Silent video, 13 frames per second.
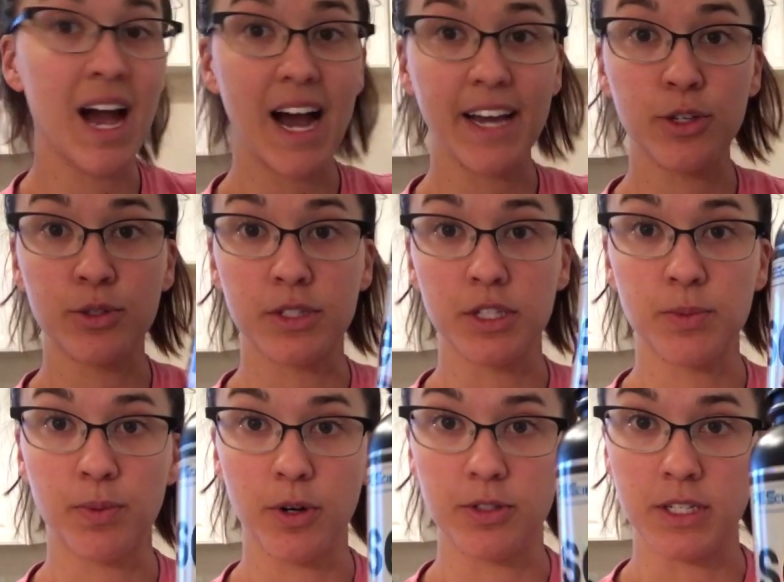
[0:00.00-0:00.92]
I use this
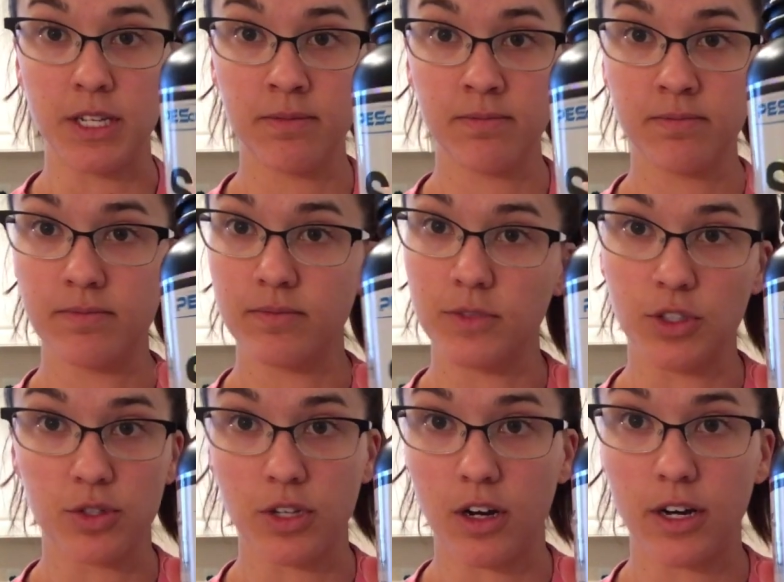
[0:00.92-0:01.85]
protein. You
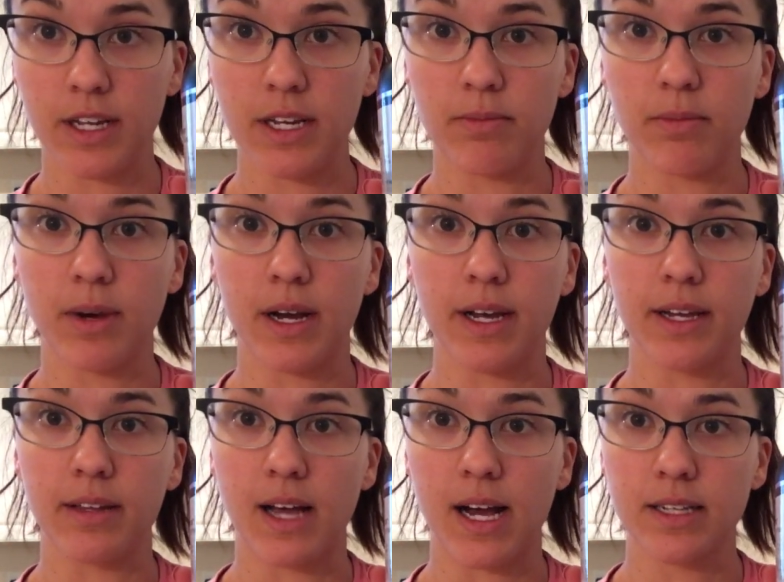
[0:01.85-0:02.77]
saw it in
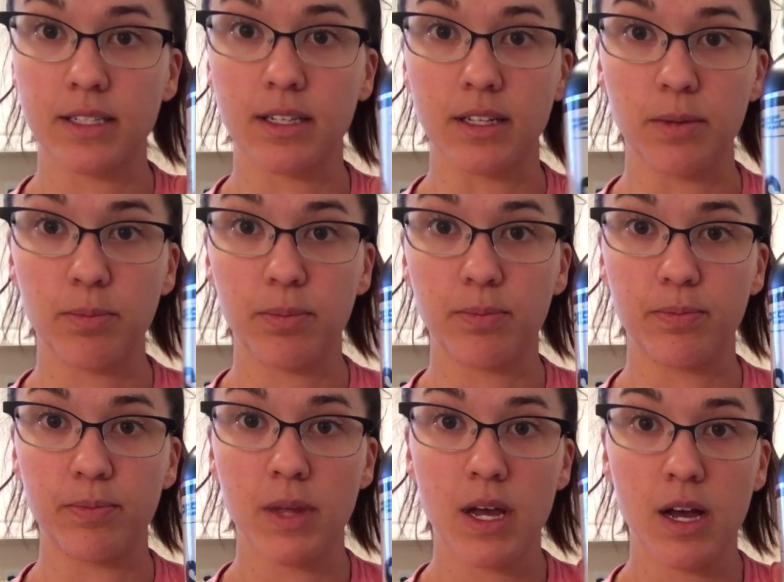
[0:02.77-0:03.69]
my last clip.
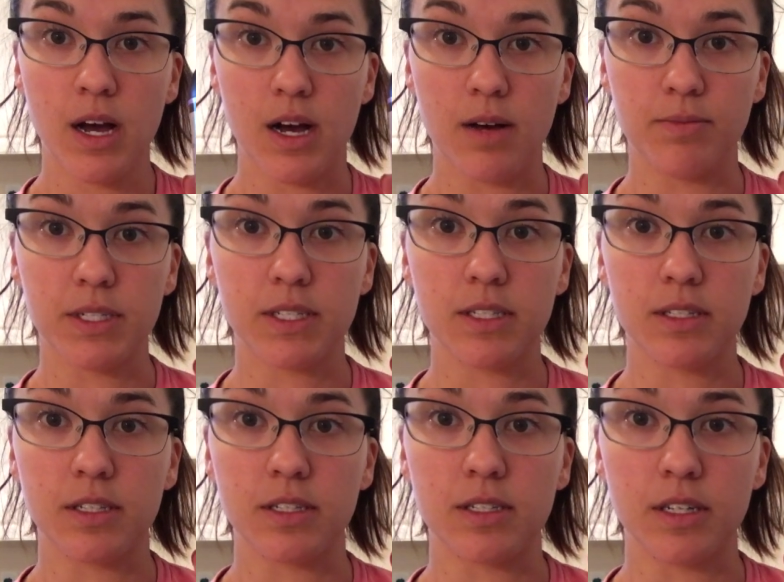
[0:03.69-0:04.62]
This is
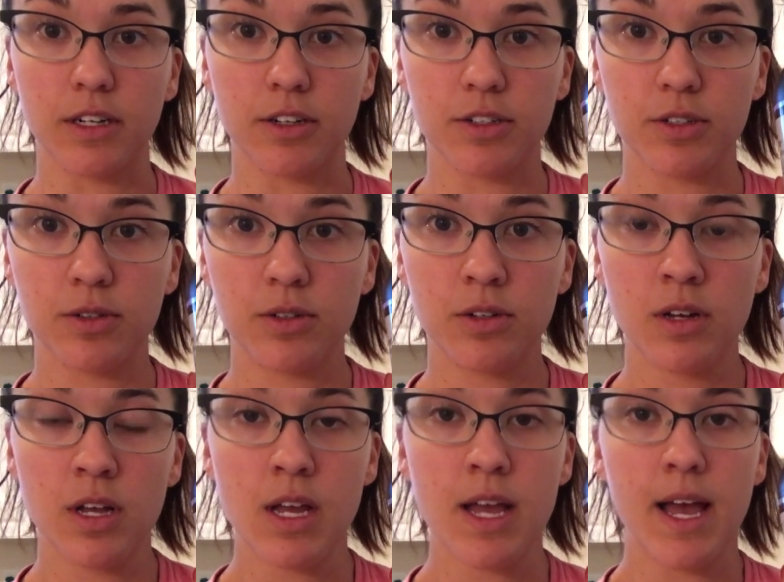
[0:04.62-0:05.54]
the snickerdoodle.
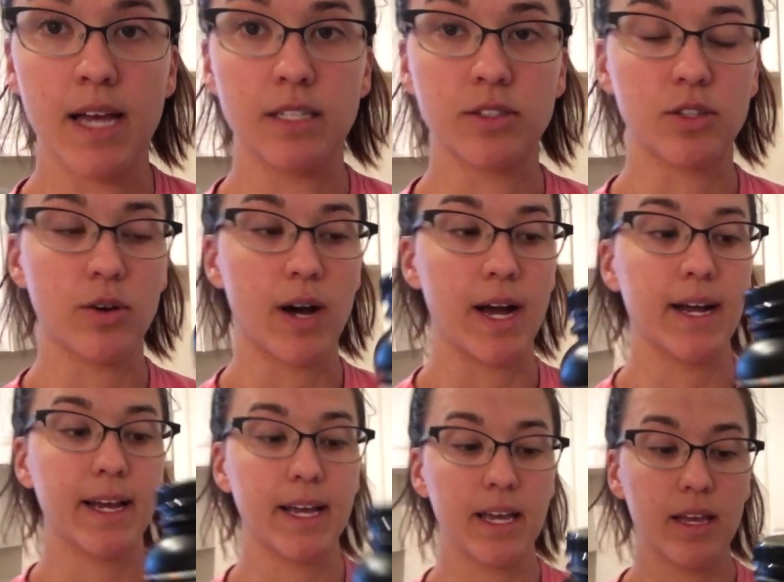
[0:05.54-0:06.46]
And so
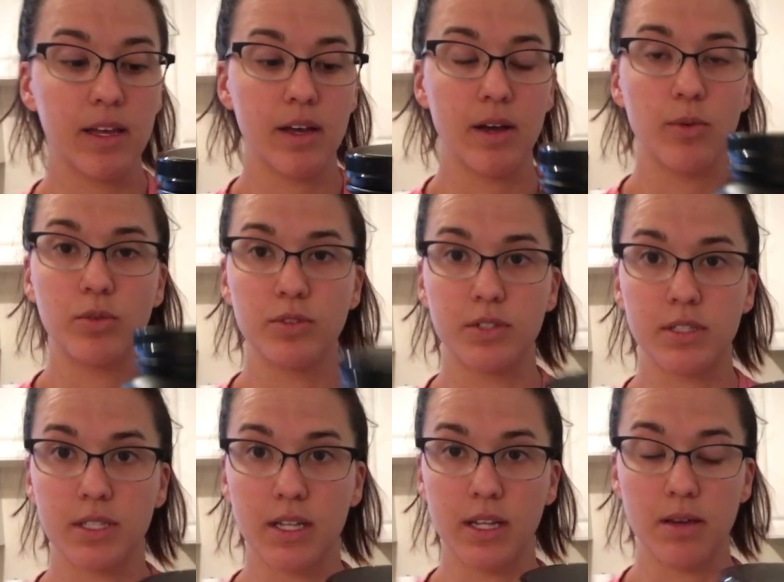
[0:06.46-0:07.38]
I will
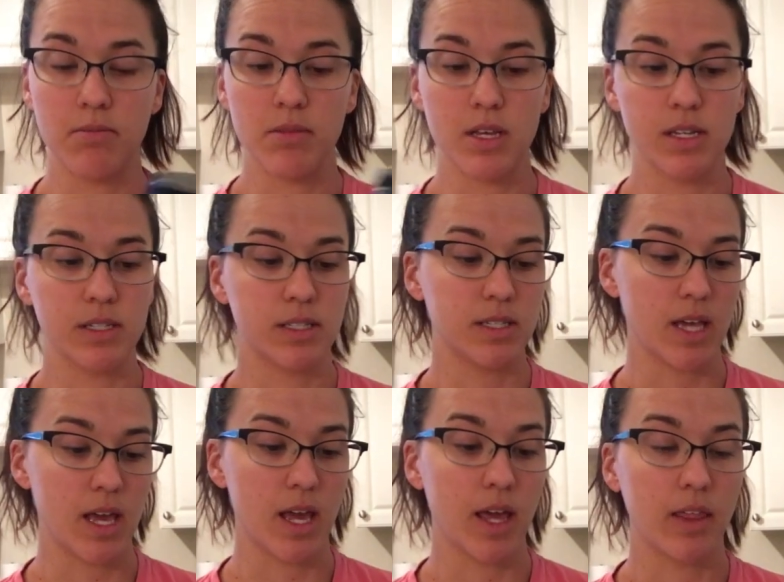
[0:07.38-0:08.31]
disclaim this
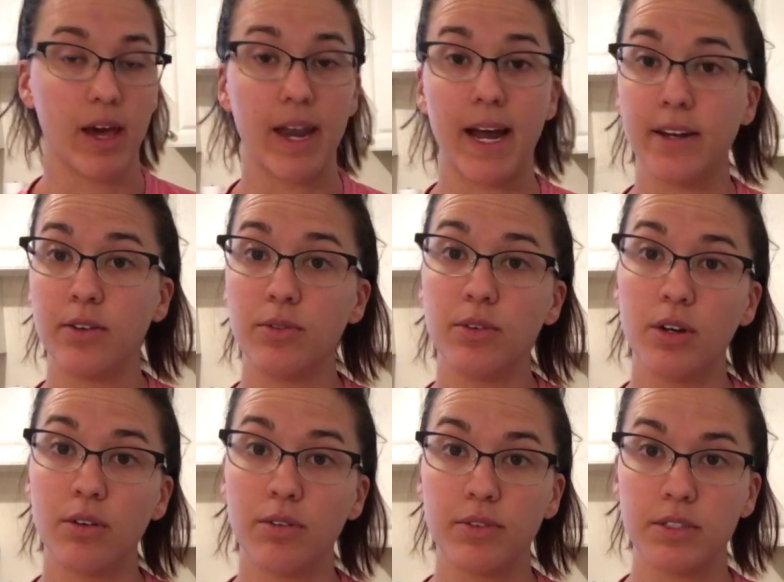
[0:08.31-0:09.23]
saying that I don't
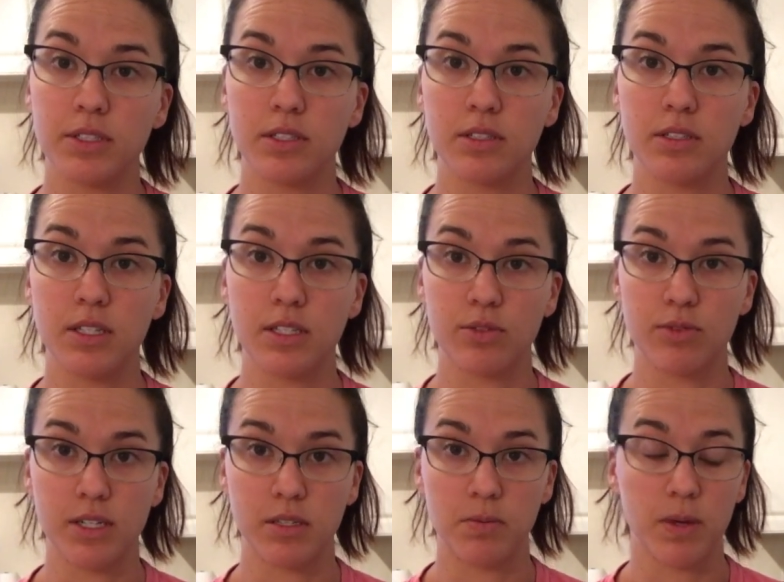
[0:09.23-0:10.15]
know if this
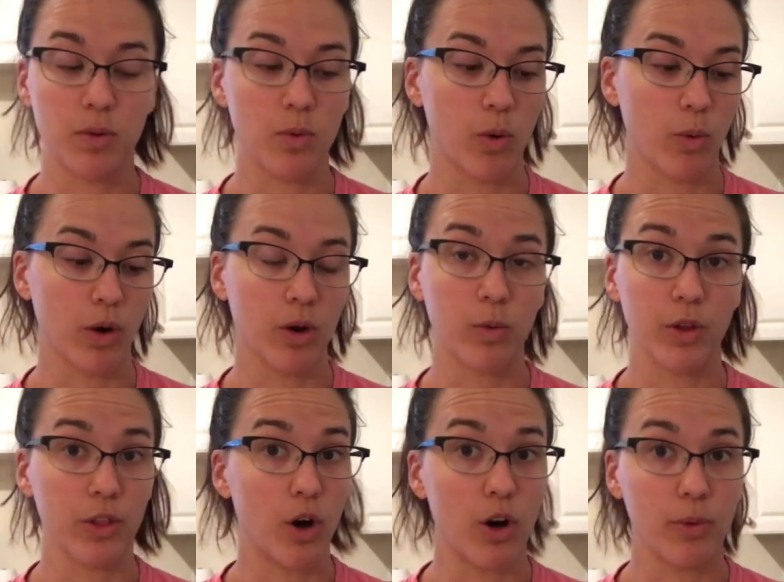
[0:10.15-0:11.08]
recipe will work
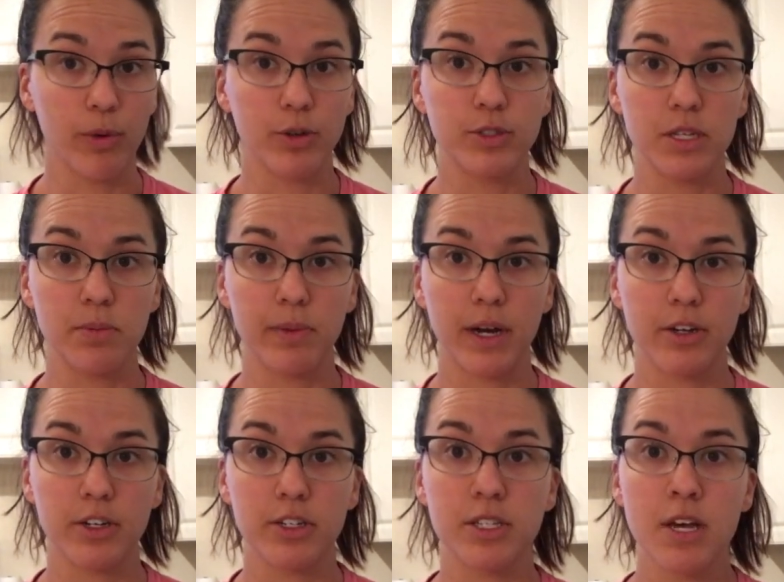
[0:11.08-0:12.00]
with all protein
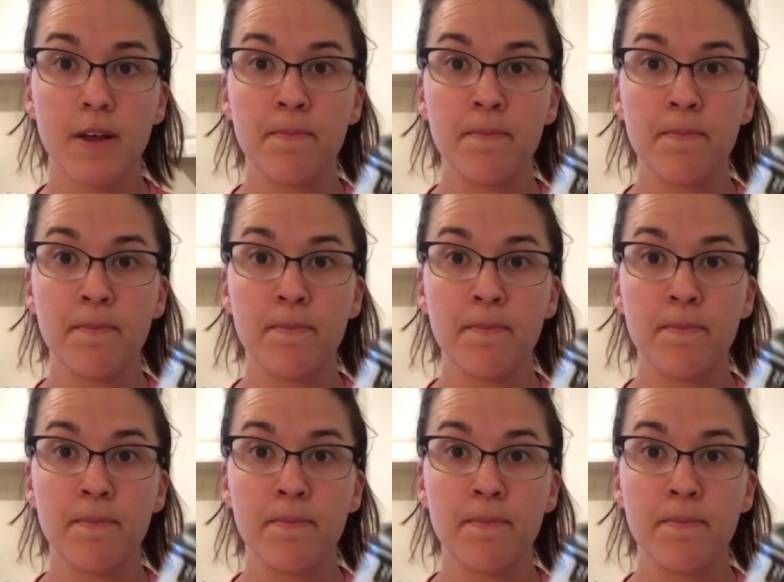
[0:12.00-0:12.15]
powders.